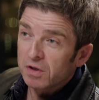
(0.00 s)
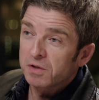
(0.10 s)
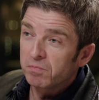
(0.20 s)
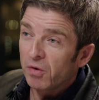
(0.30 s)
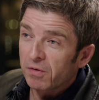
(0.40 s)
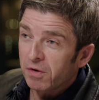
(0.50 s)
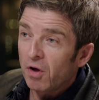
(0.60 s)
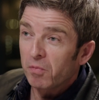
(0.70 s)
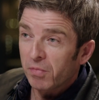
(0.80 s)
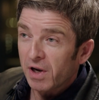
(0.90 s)
on his
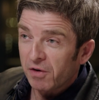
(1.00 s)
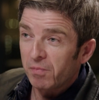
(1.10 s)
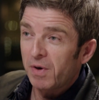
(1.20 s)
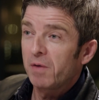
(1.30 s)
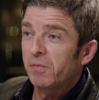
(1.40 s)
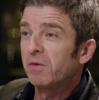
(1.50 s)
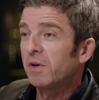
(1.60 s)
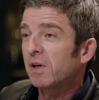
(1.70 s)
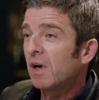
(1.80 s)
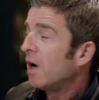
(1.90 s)
month-long break for Bayern
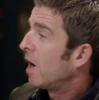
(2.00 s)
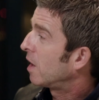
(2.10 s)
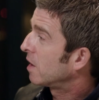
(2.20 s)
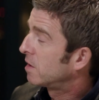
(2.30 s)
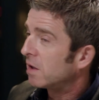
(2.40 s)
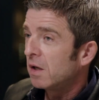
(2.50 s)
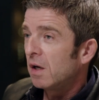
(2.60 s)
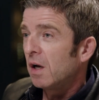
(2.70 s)
Munich. Did he and cut I in